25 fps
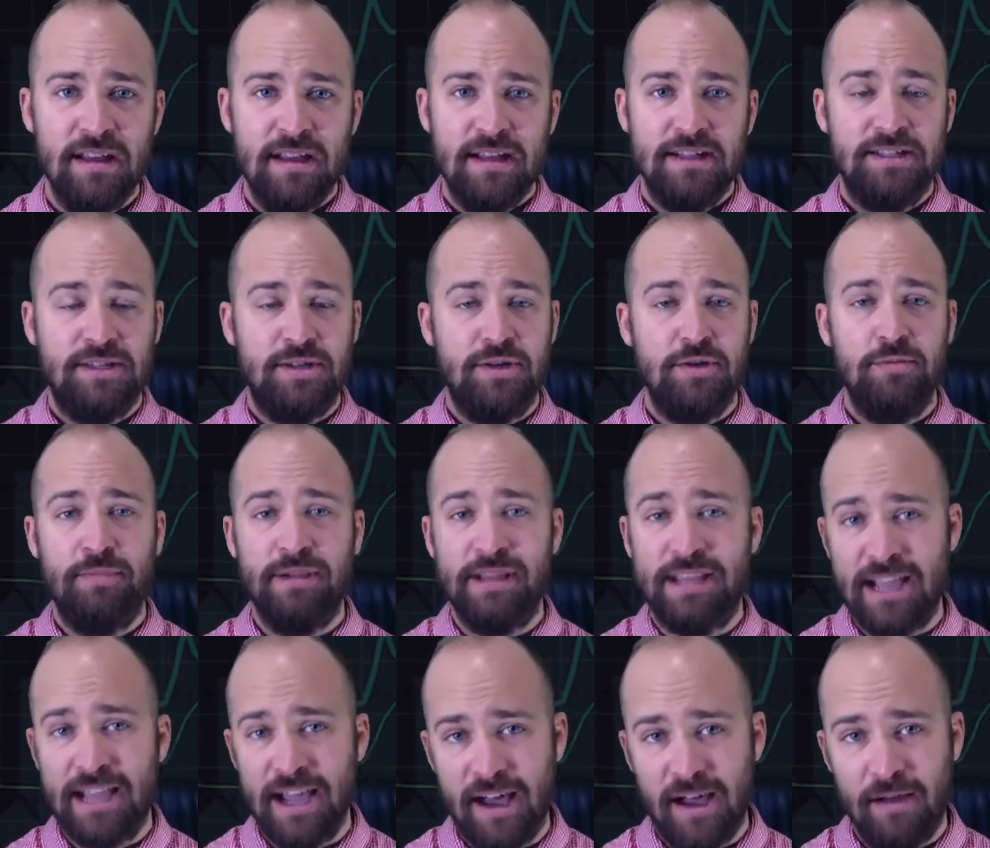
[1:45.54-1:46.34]
to
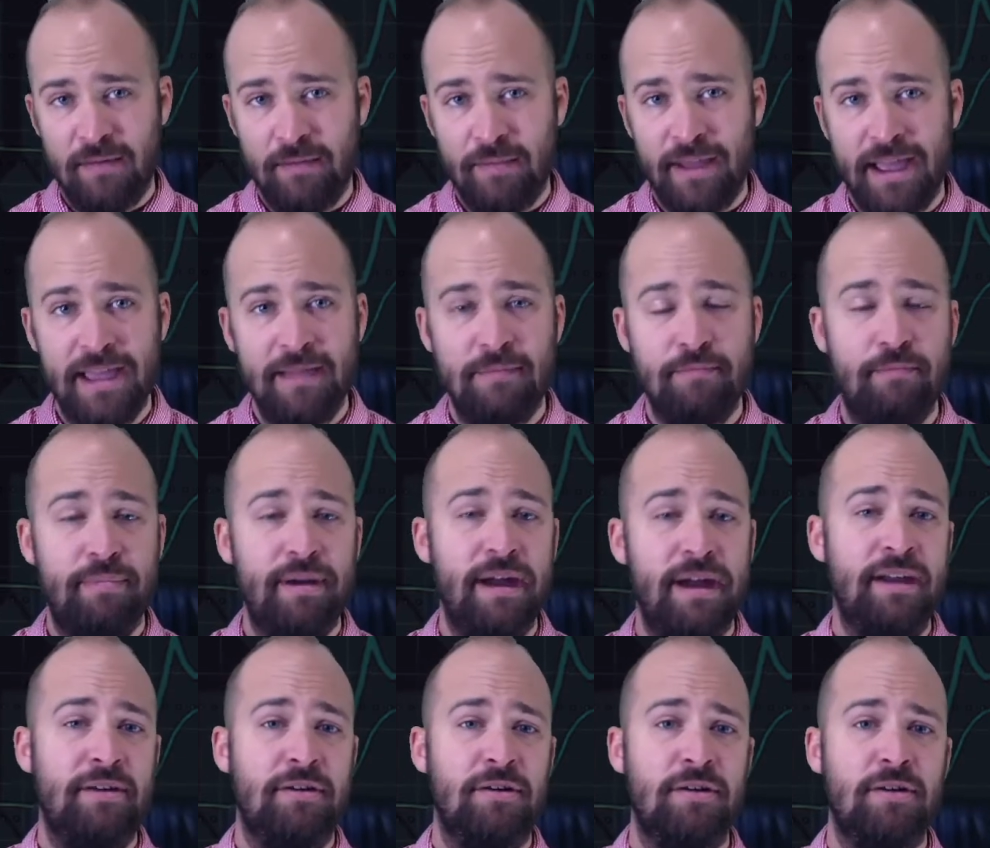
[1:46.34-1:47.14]
become a
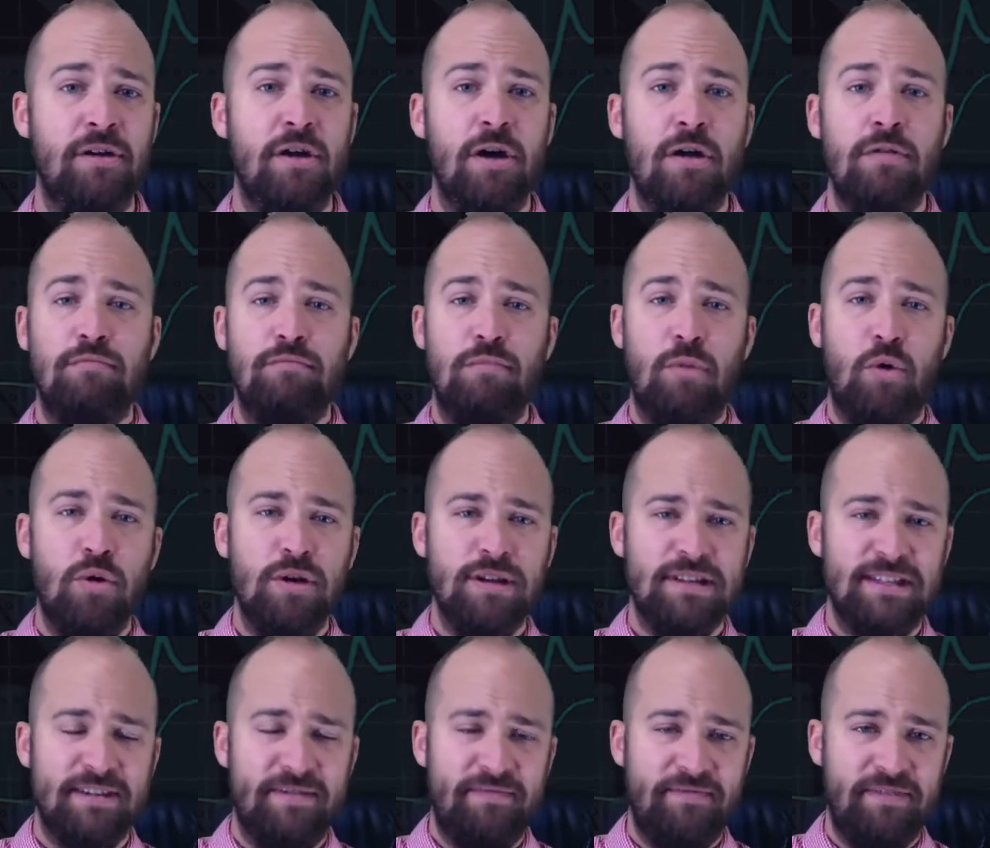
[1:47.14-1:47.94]
better,
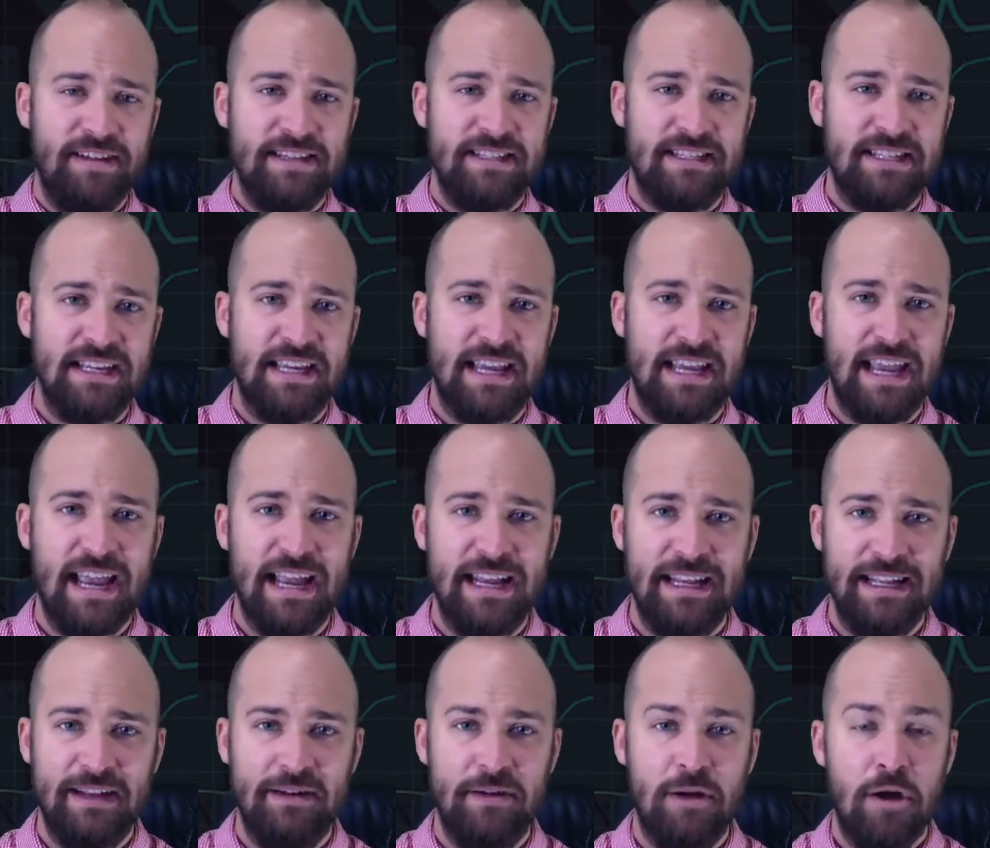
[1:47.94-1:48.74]
more
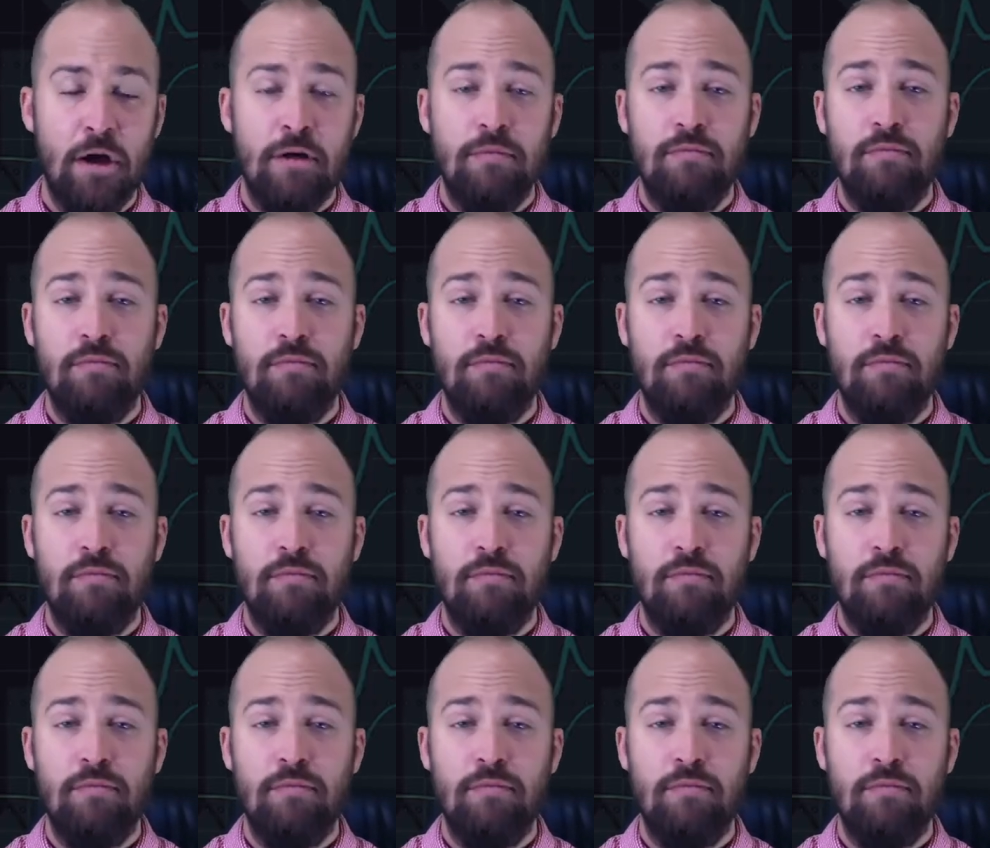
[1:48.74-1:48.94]
sophisticated,